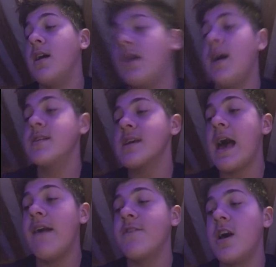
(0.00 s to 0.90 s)
I didn't
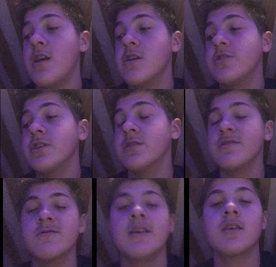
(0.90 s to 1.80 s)
have the energy to
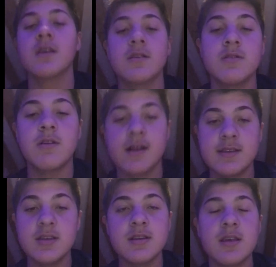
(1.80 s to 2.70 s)
do anything too
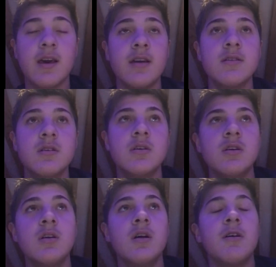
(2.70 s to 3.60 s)
crazy today.
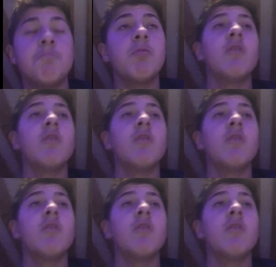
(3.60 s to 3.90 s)
But